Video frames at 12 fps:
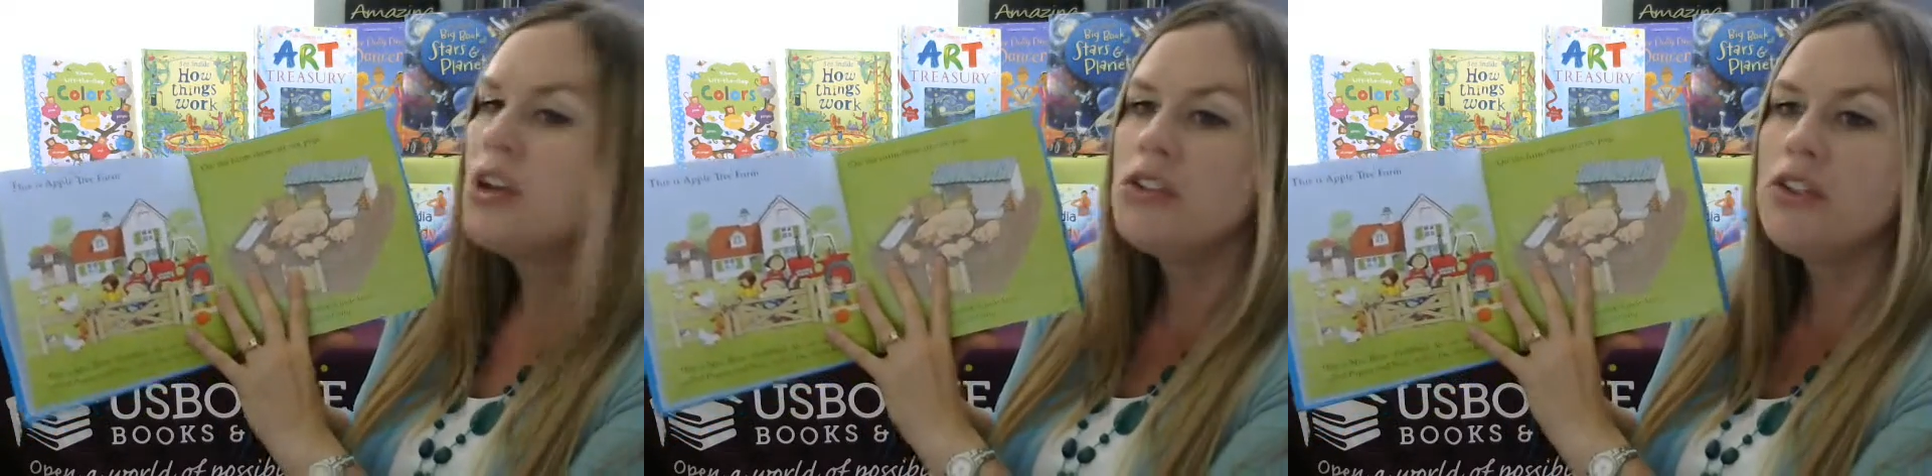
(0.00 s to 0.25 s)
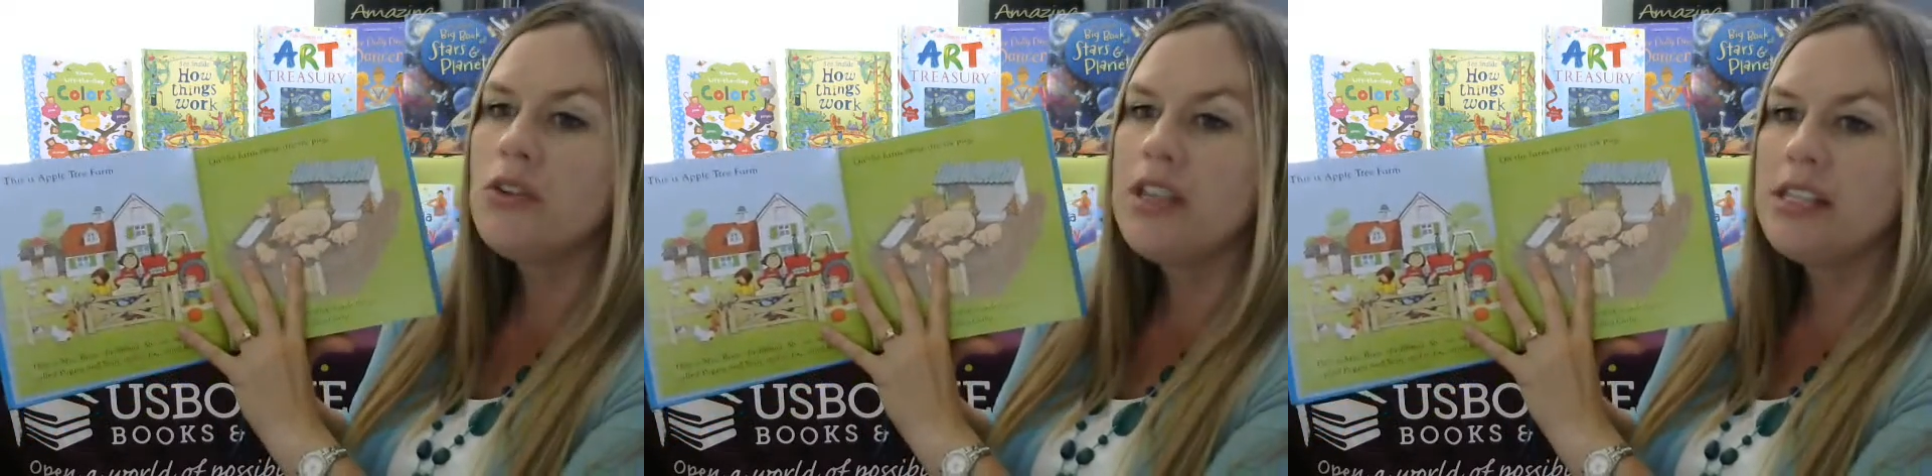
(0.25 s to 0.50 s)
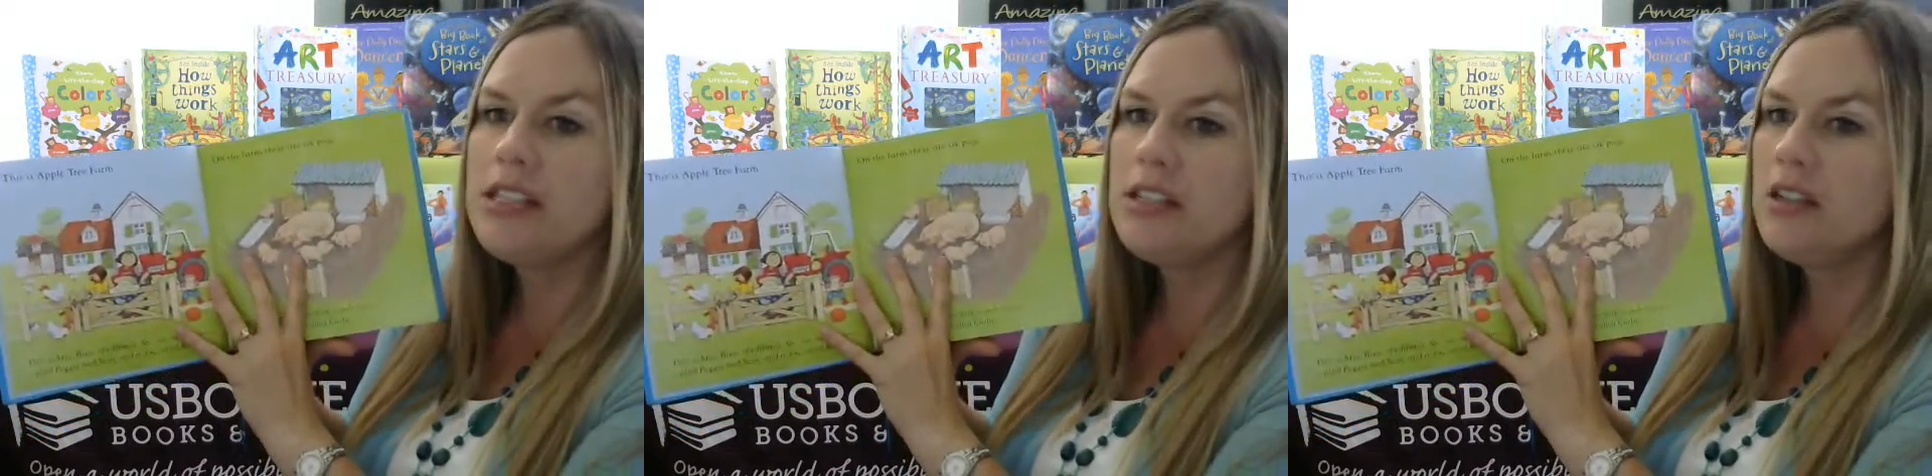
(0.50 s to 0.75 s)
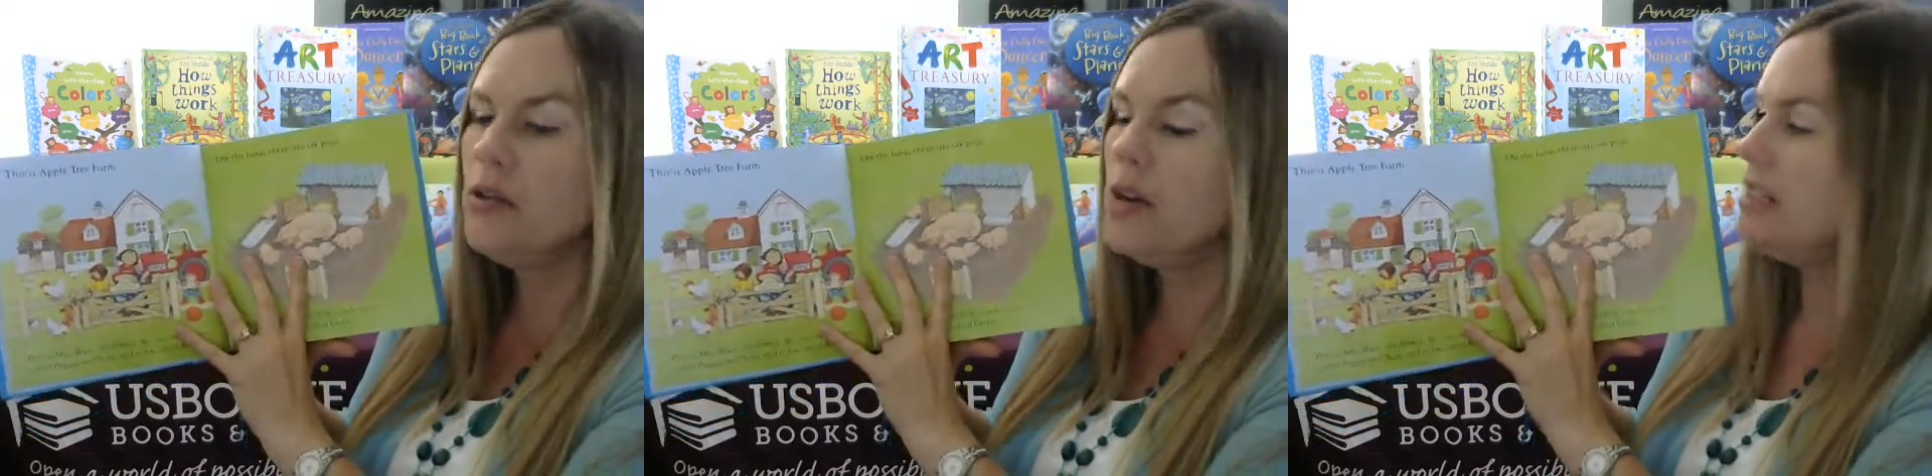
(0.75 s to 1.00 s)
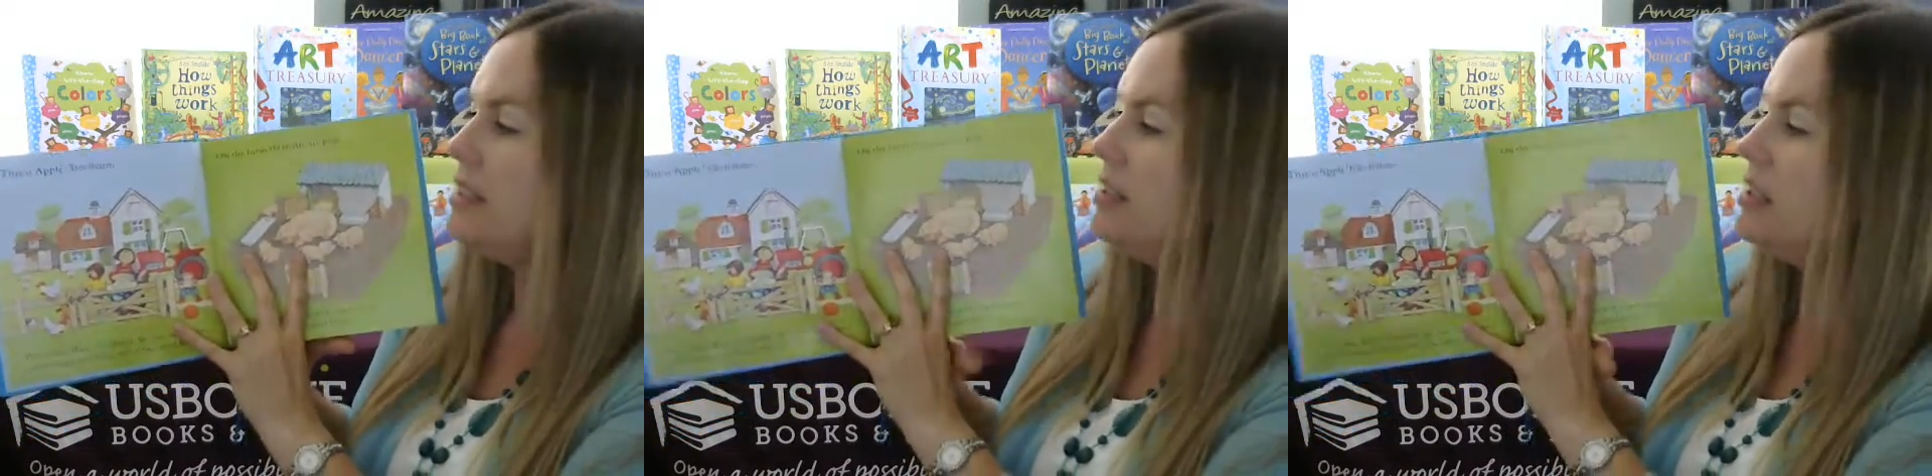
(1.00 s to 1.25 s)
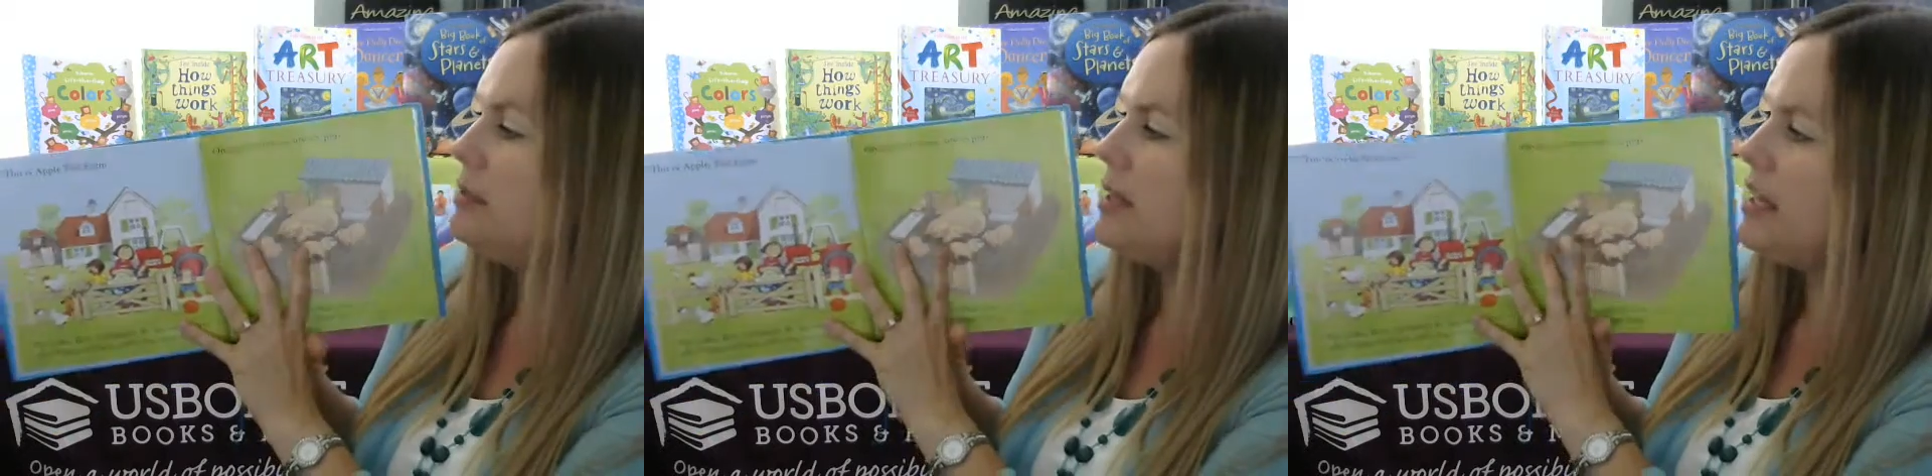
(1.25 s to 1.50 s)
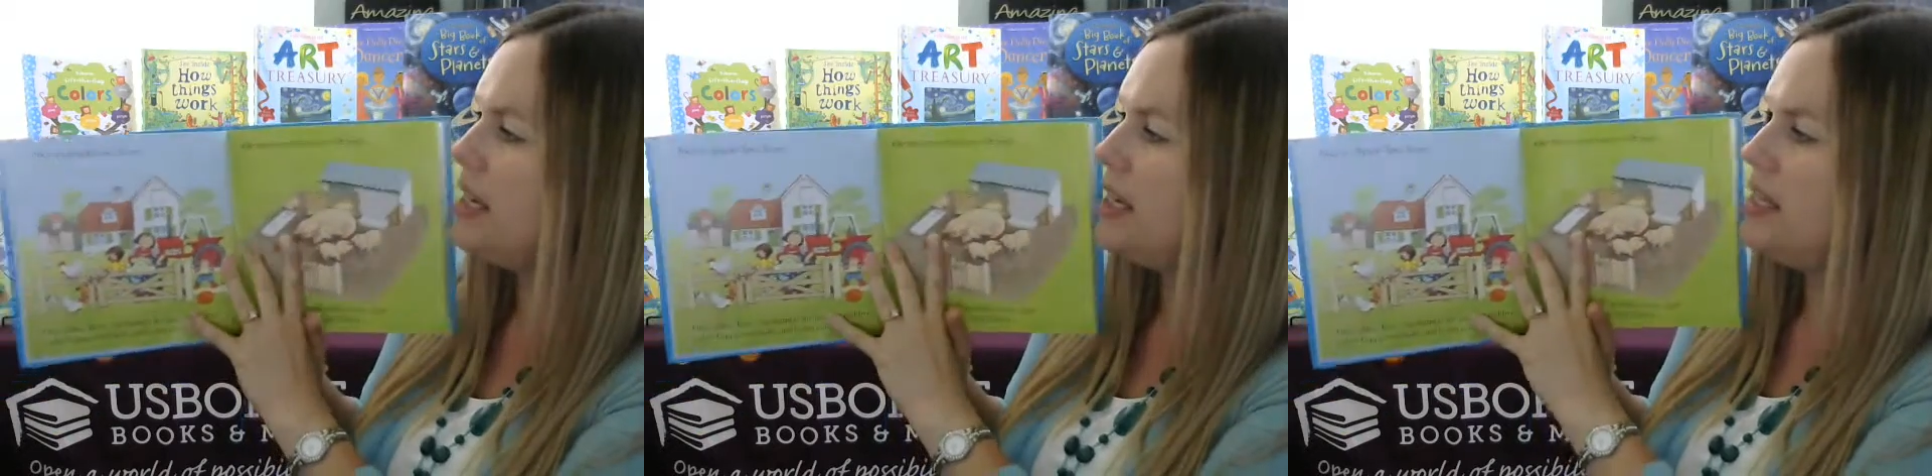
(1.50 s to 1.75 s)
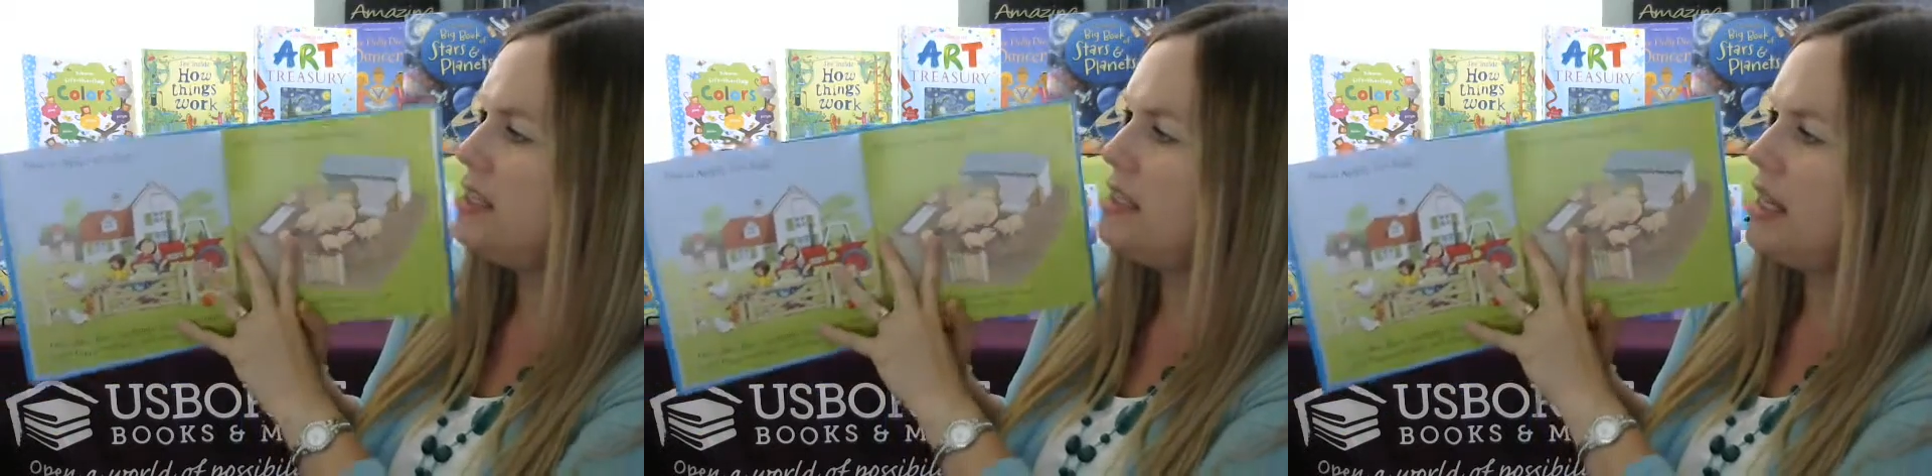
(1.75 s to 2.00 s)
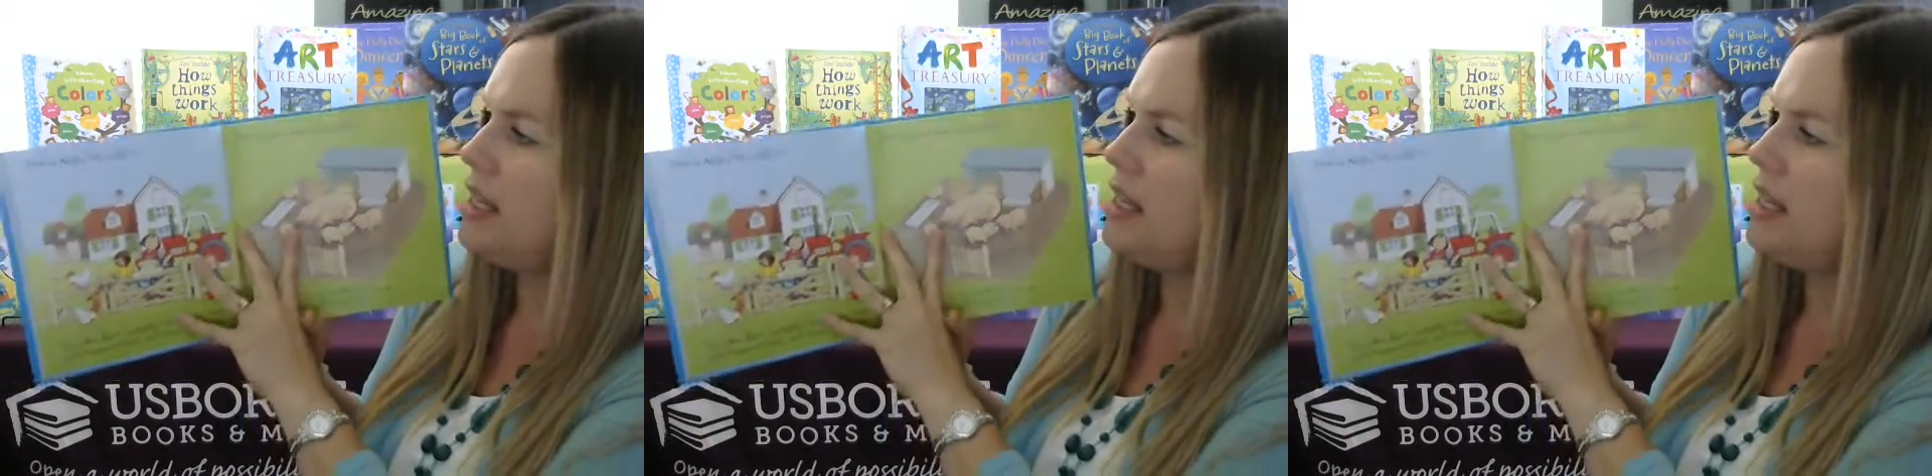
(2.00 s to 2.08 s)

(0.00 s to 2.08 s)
So this is a great series because,